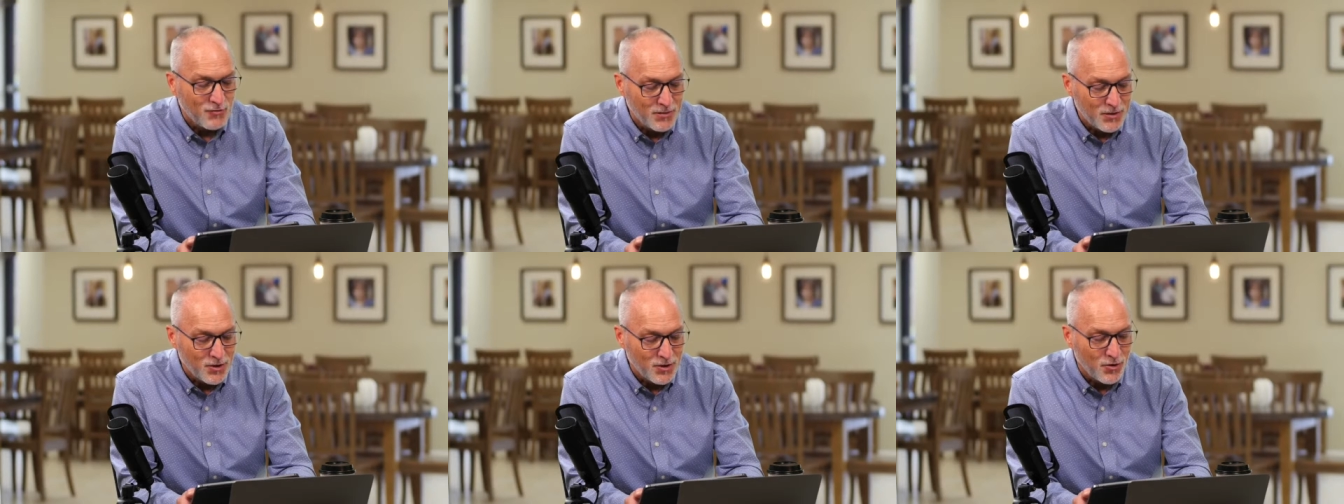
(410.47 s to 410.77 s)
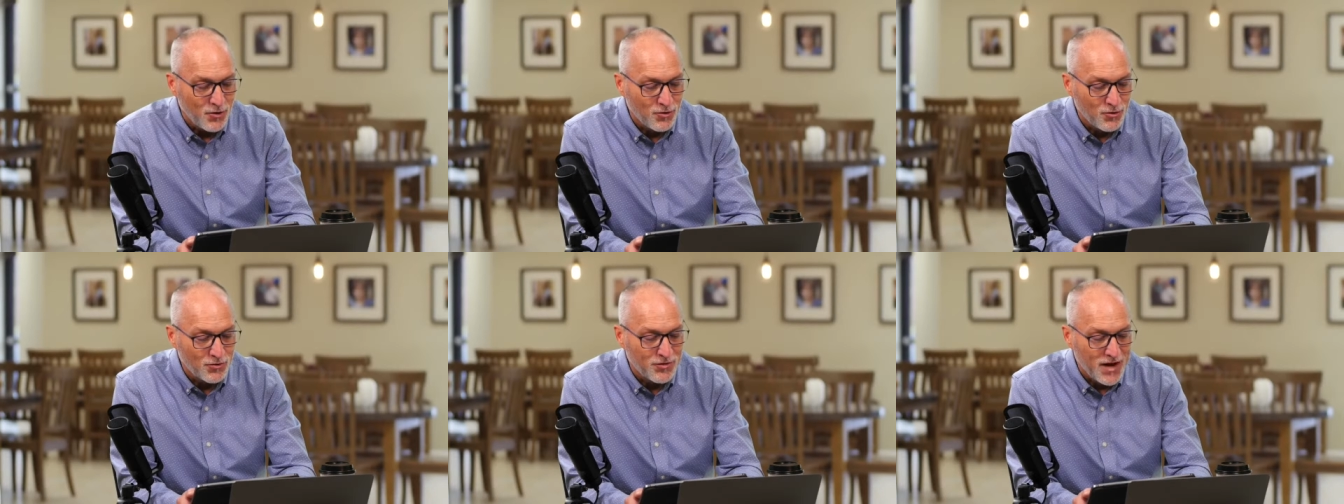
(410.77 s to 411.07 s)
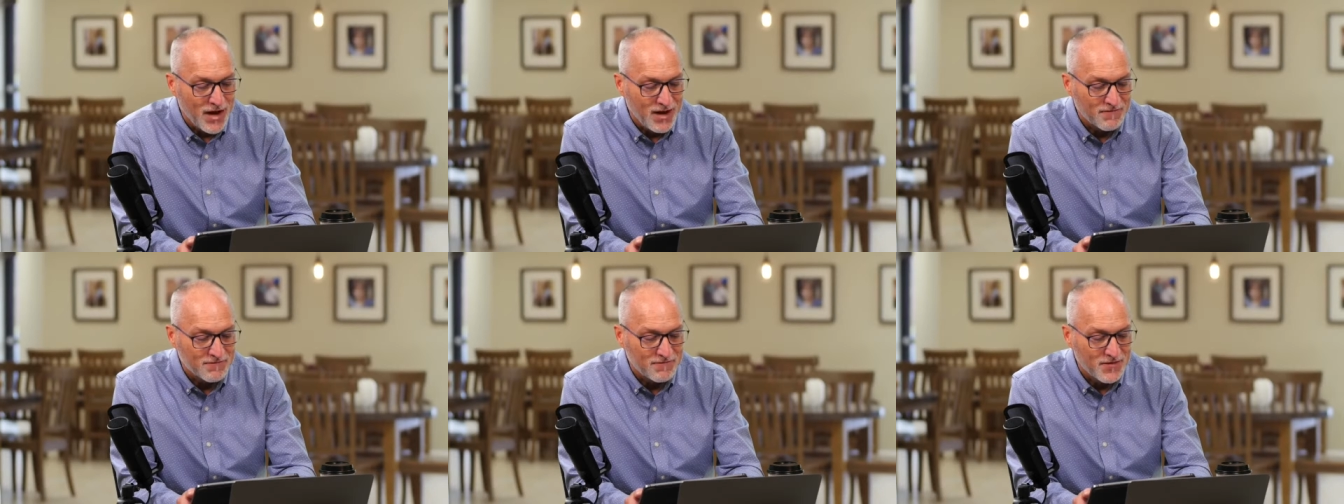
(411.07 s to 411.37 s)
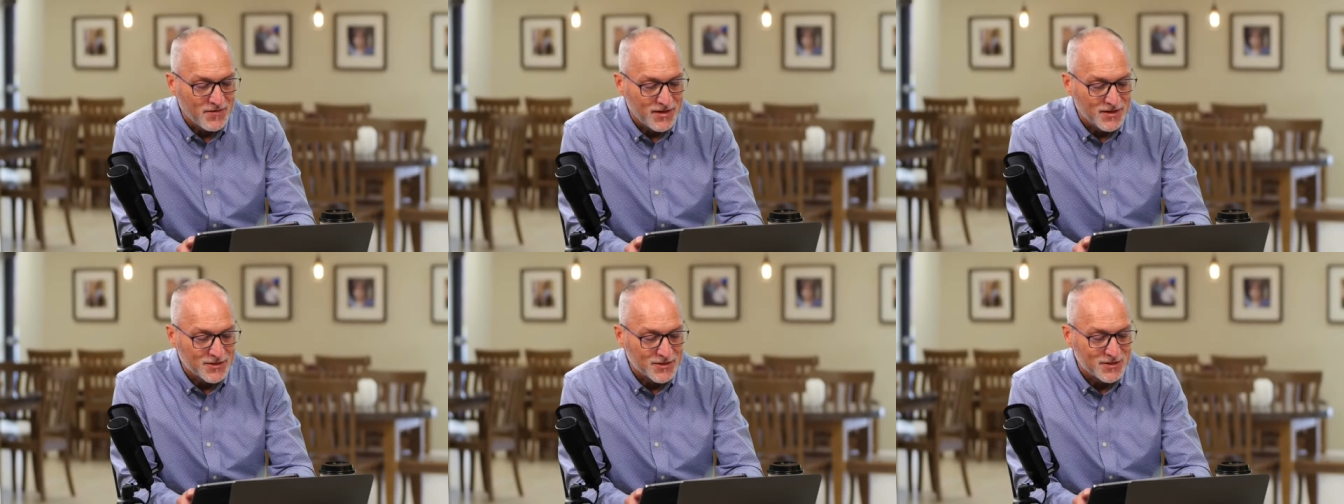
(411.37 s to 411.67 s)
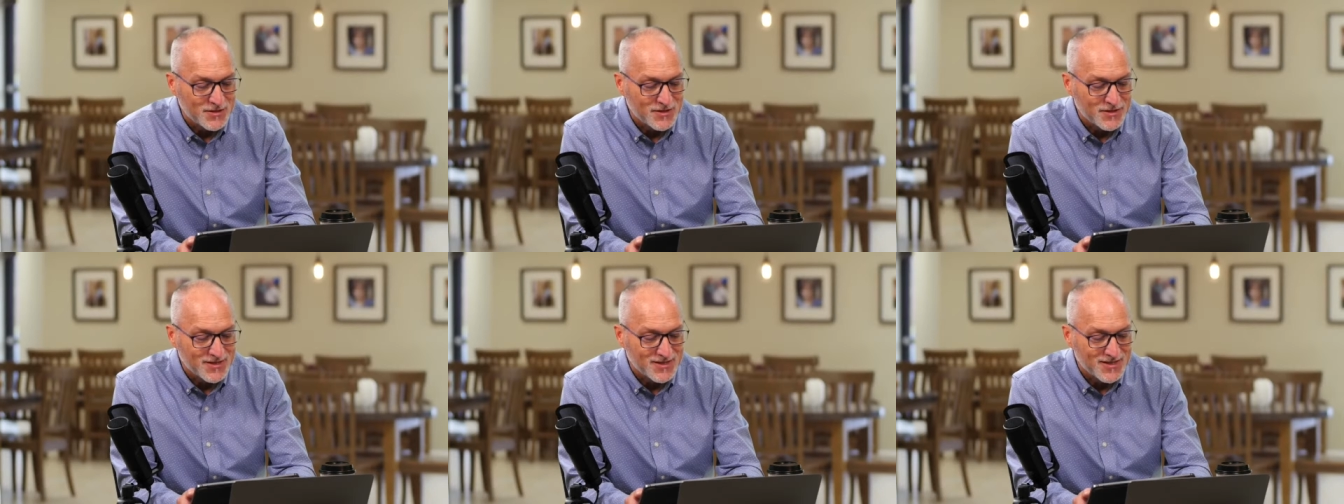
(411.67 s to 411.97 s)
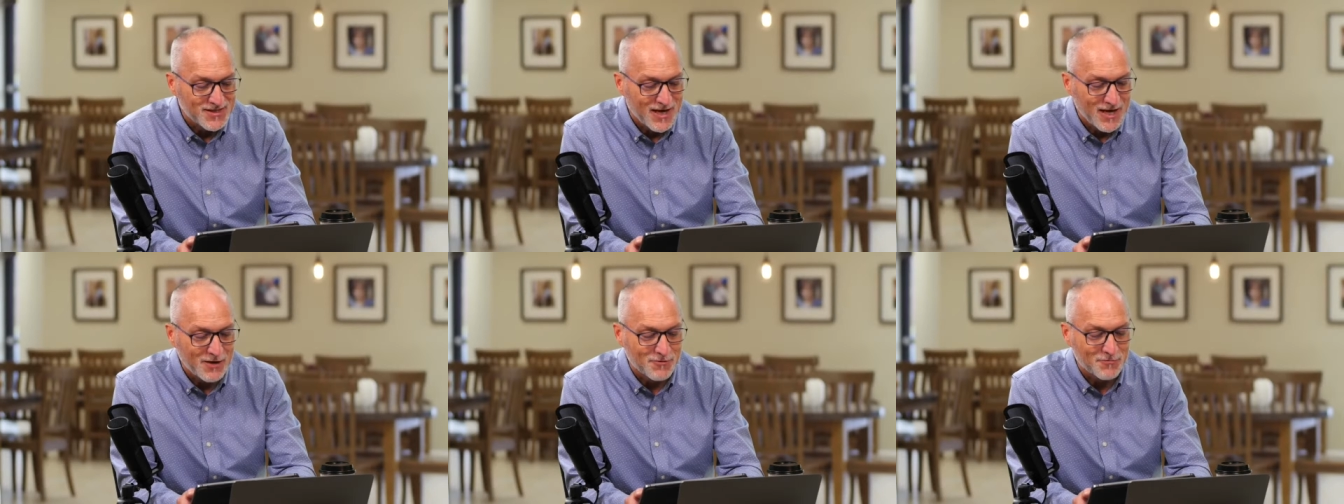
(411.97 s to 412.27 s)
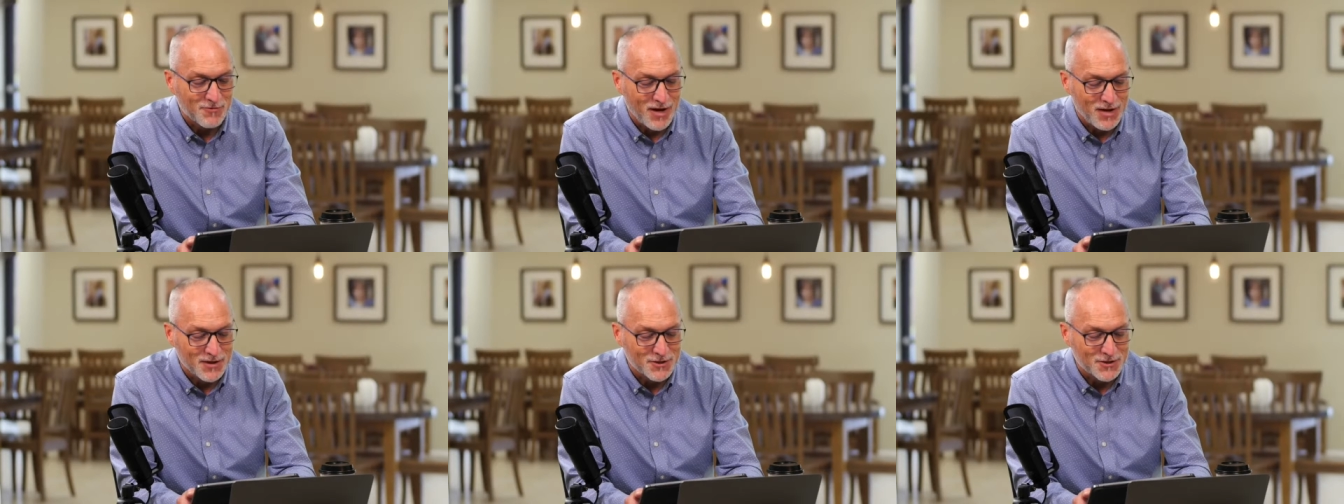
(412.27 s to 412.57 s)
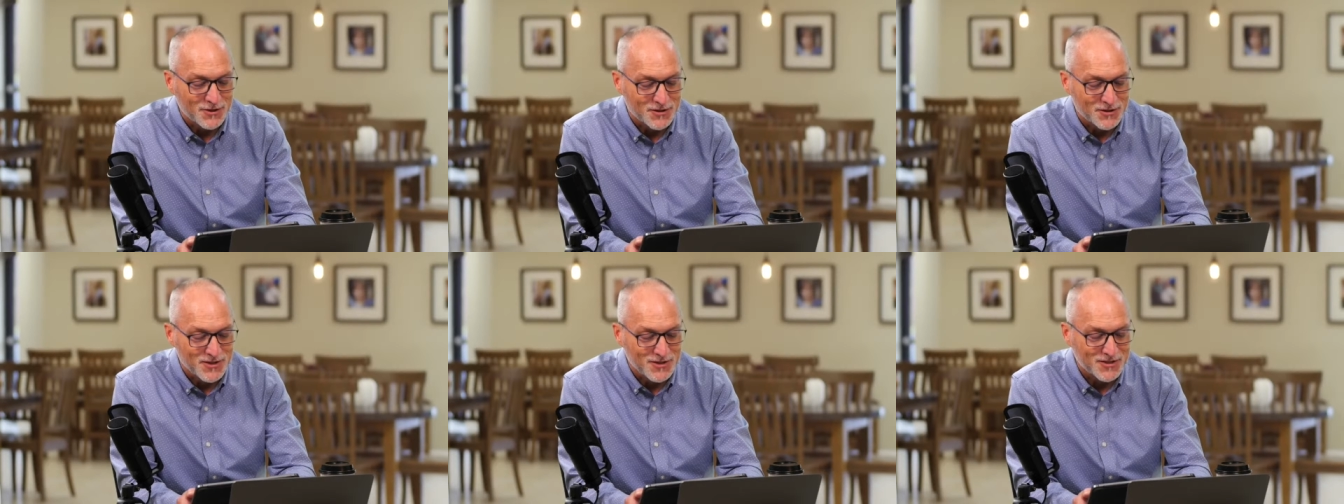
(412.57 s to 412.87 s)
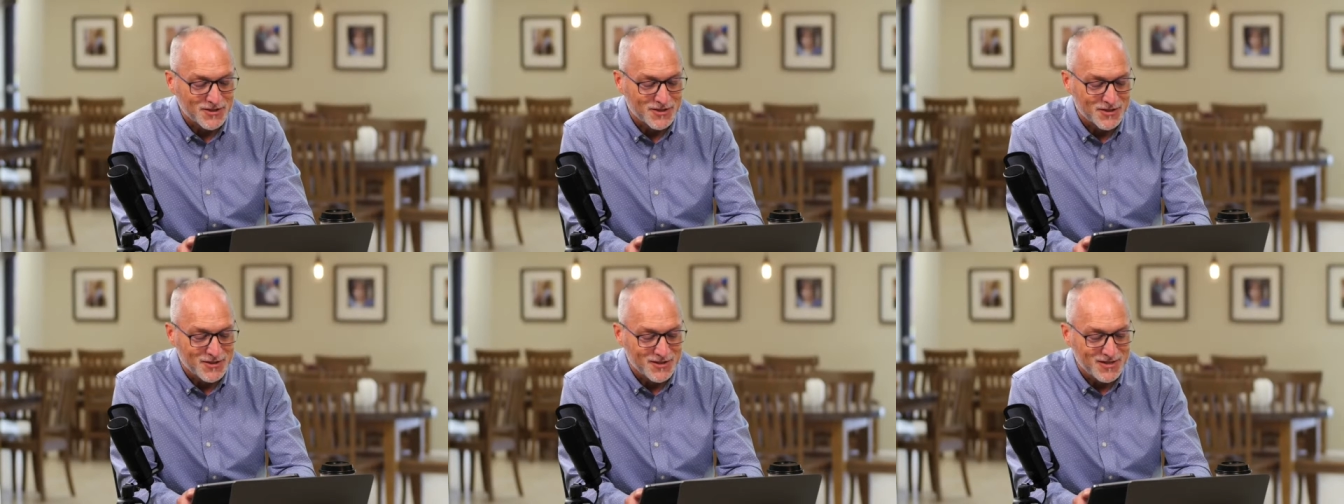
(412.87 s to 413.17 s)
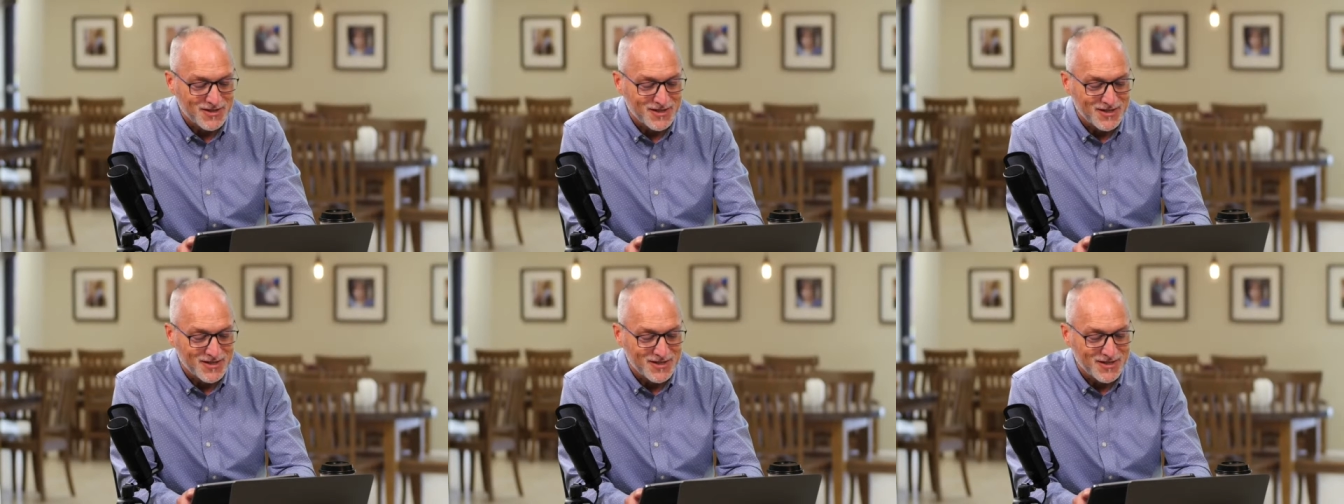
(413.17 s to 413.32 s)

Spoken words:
behold thy face in righteousness.